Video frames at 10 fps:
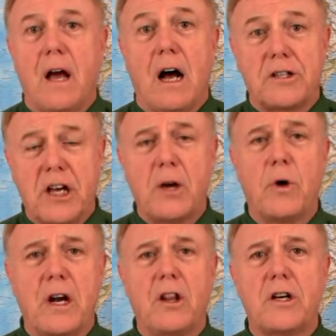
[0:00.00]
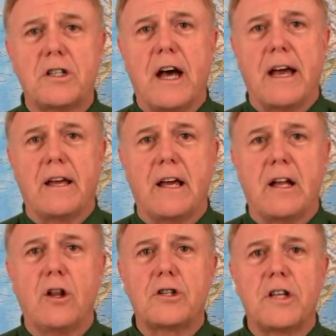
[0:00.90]
I'll tell you what it looks like.
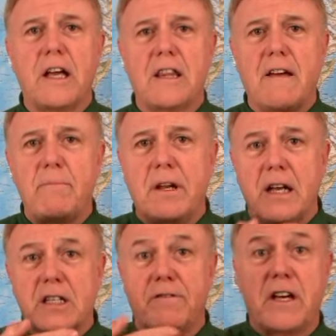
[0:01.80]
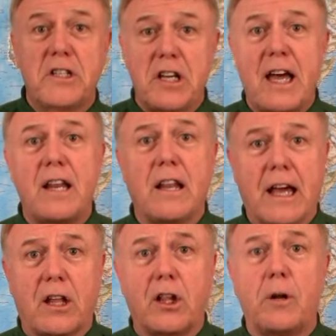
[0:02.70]
It looks like they've been asphyxiated,
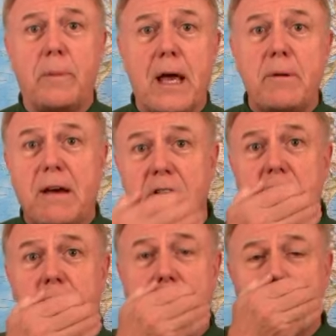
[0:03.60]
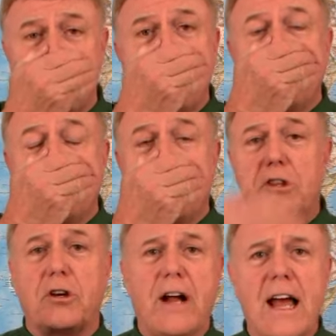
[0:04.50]
like a little baby having somebody
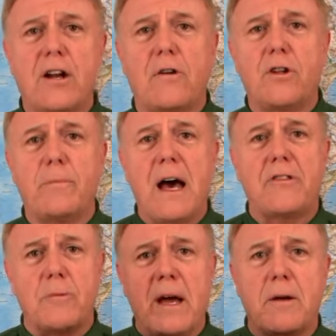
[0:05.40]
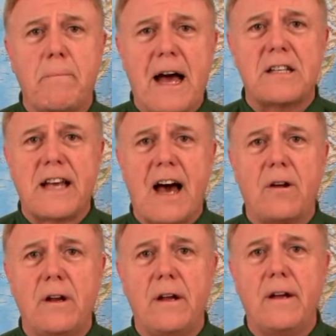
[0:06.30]
put their hand over their mouth to make them pass
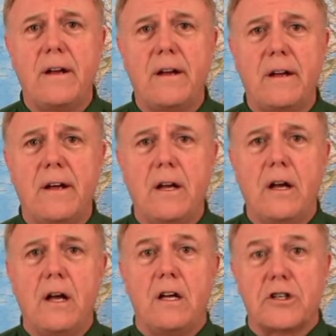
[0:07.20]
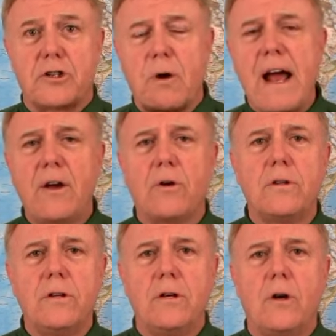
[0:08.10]
out.
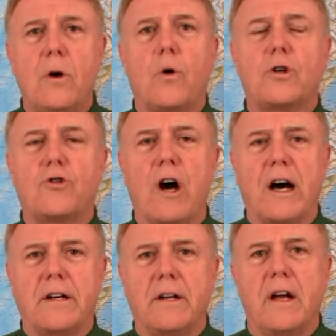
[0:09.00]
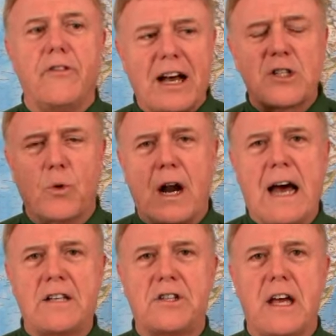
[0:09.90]
Strangled or drugged. That's what
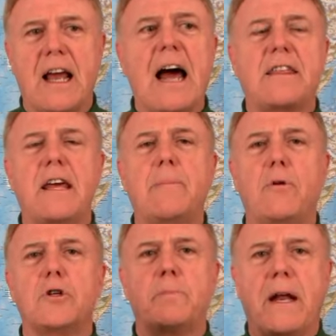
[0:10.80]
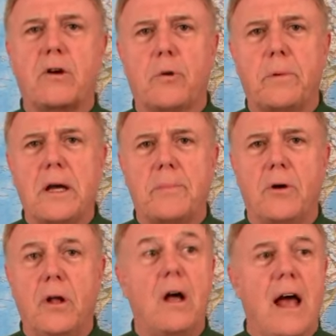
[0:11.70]
I see. And I think most medical
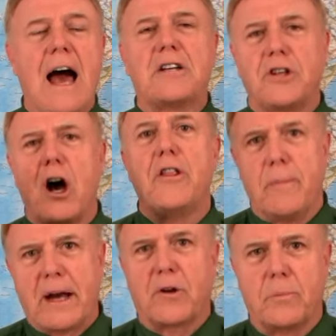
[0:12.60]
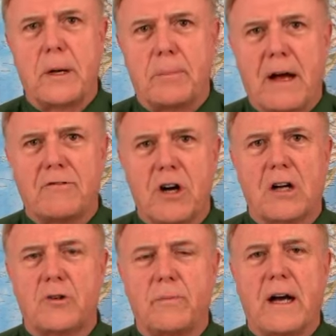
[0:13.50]
people, actually all the medical people I've
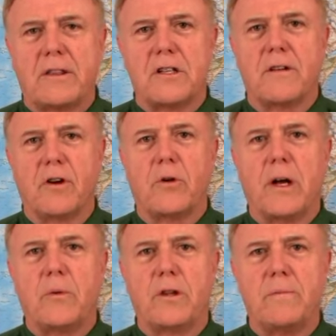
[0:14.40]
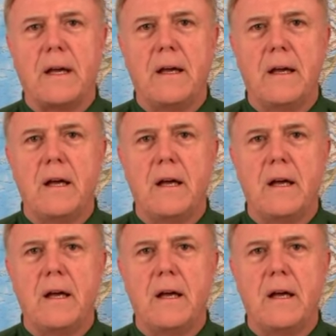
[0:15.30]
talked to about this, have agreed with me.